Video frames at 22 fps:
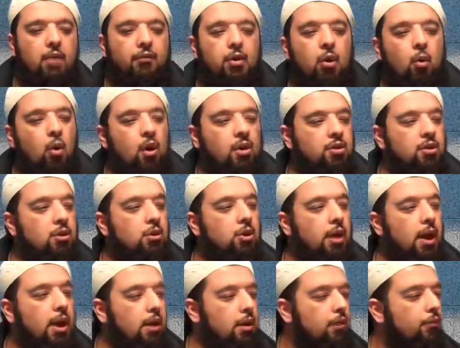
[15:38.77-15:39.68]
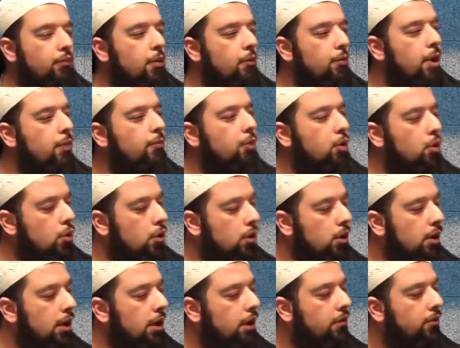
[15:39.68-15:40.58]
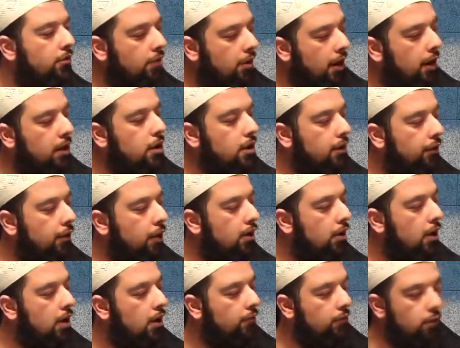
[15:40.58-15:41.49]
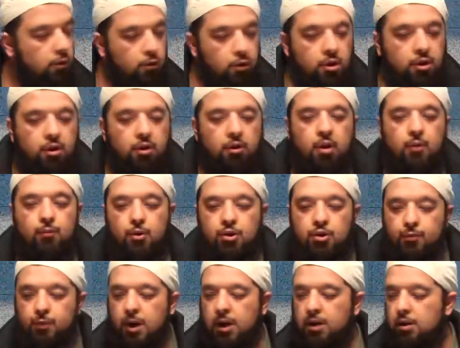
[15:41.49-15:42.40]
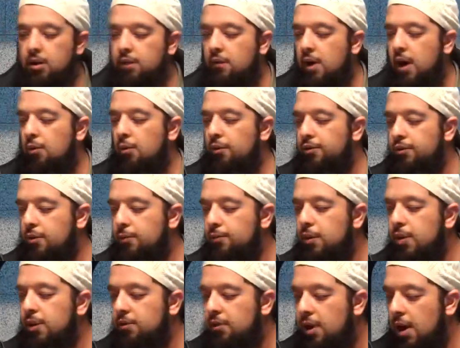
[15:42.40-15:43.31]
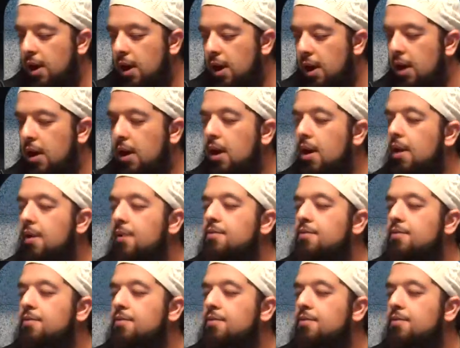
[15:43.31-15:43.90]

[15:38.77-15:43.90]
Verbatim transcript: if you want to look at it from a purely scientific evolutionary perspective, I will simply say